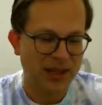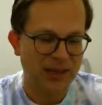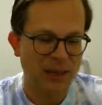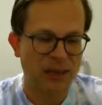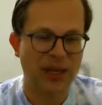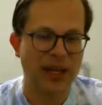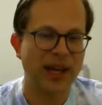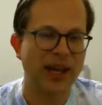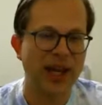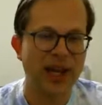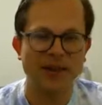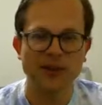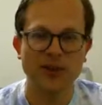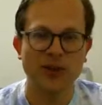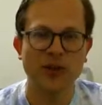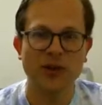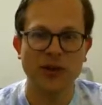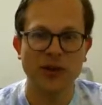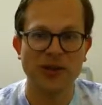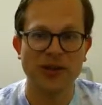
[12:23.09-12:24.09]
when I have
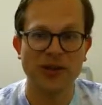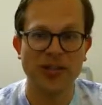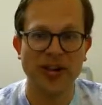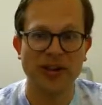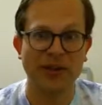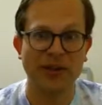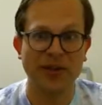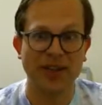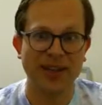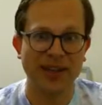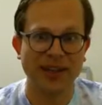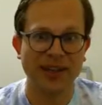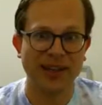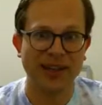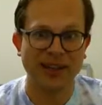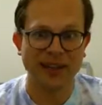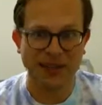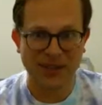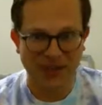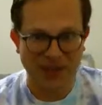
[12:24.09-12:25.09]
tours that I really like,
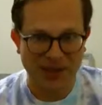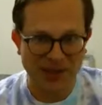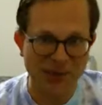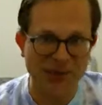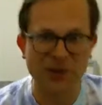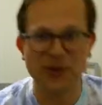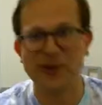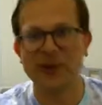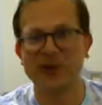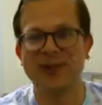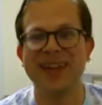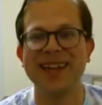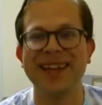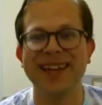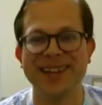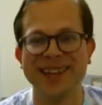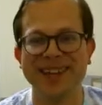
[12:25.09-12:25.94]
there's some tours that,